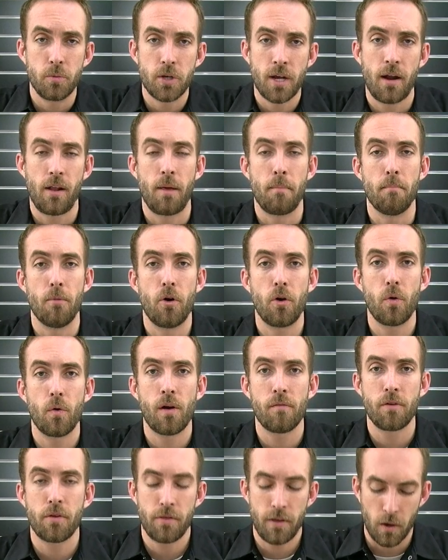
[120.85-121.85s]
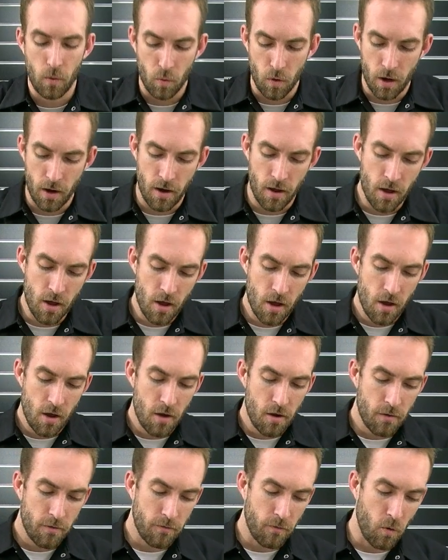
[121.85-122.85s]
channel at Moto Everything 1
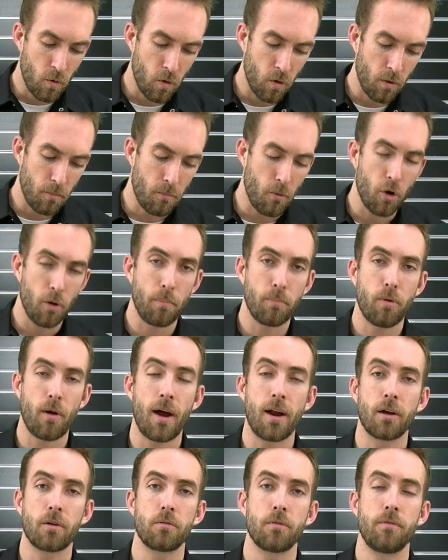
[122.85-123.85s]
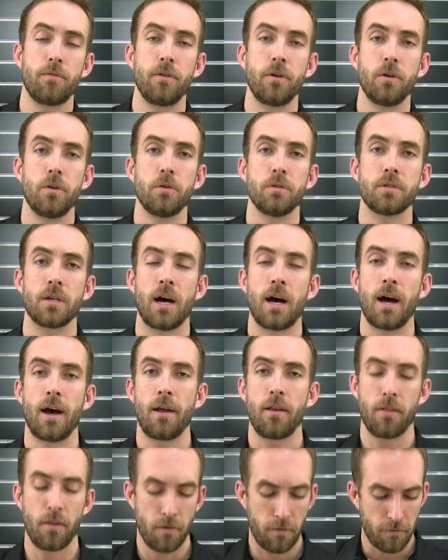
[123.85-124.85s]
for more product reviews
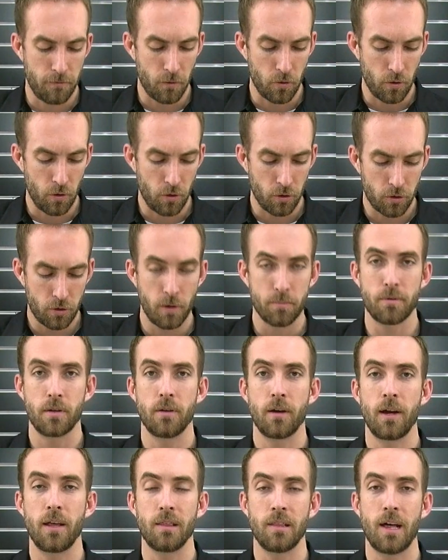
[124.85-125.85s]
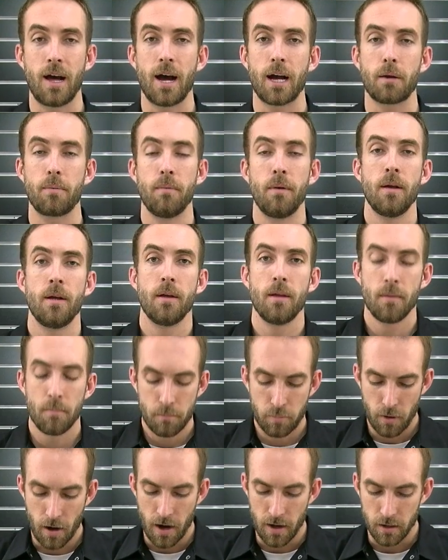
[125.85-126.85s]
on the full Kryptonite lock
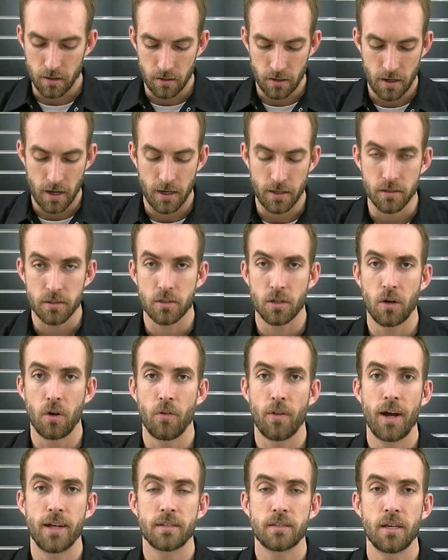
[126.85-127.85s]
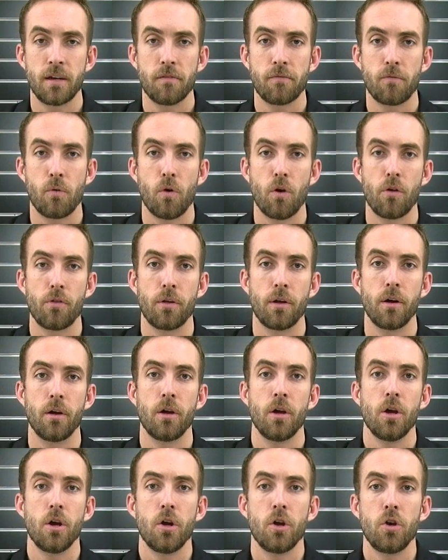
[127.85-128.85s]
product line. So that's it for the
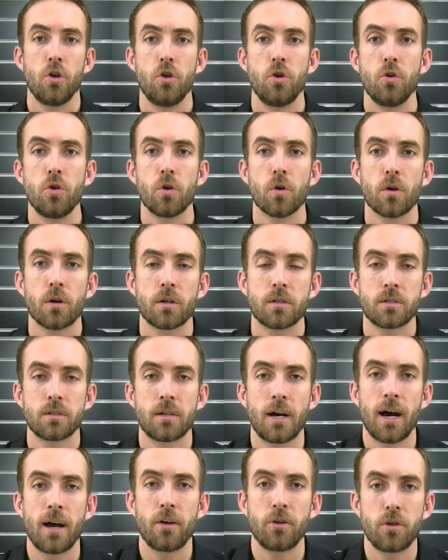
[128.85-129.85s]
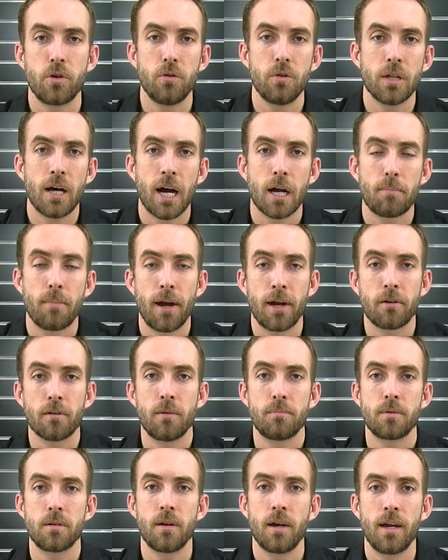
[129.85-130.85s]
New York style U-Lock by
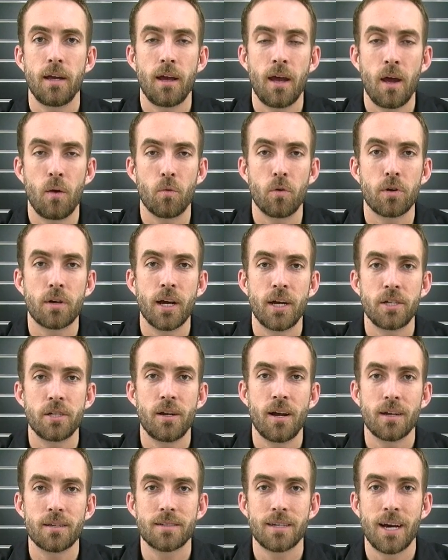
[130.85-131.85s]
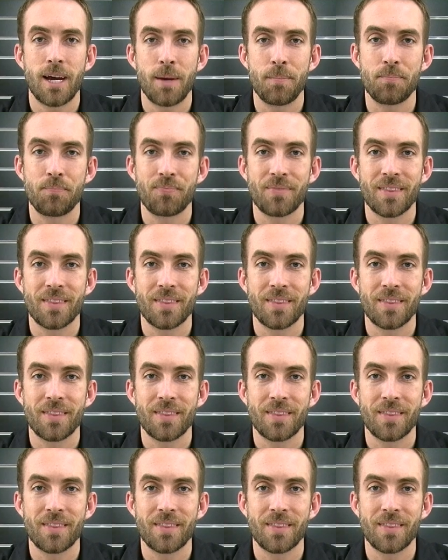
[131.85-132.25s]
Kryptonite, and we'll catch you next time.